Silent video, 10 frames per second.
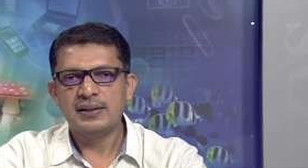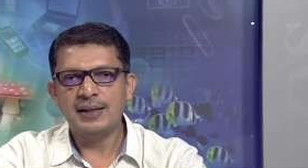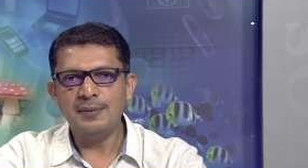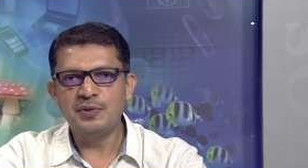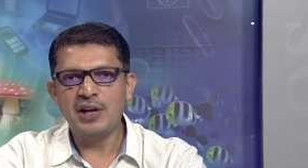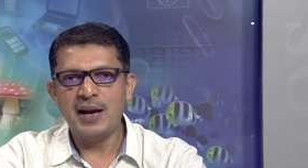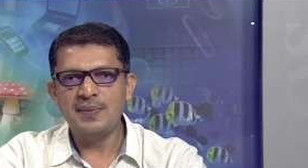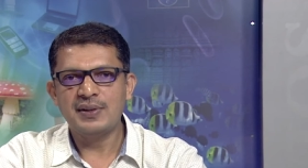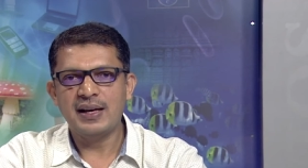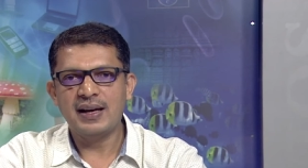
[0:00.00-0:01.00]

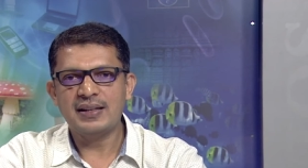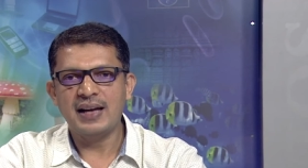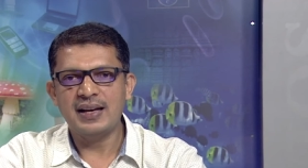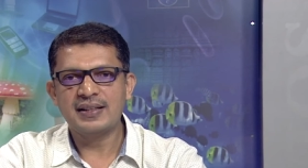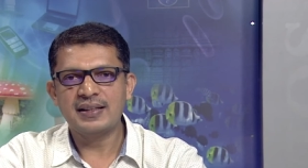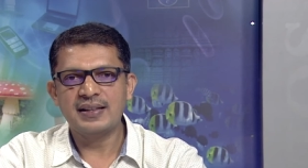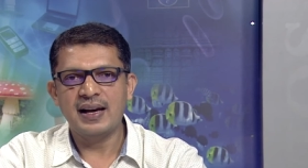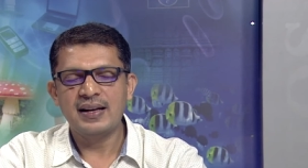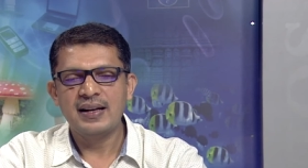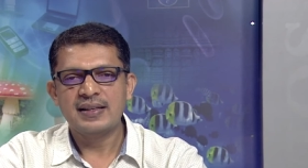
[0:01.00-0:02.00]
Sometimes there are chances
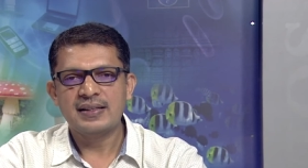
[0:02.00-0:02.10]
that